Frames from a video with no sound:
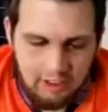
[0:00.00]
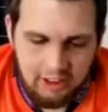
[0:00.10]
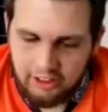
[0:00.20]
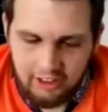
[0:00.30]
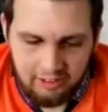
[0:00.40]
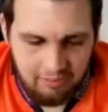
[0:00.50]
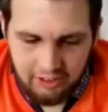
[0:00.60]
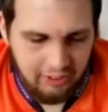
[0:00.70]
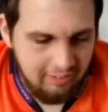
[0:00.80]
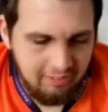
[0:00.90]
near that. That's
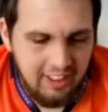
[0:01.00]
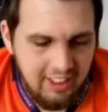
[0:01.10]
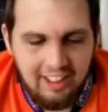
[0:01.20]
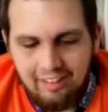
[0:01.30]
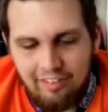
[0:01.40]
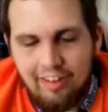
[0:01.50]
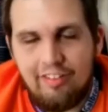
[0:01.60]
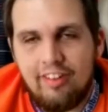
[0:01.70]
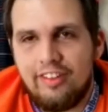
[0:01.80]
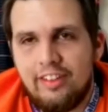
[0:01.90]
fine.
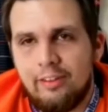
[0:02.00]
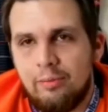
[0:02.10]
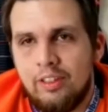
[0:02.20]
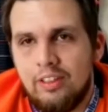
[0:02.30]
Favorite film?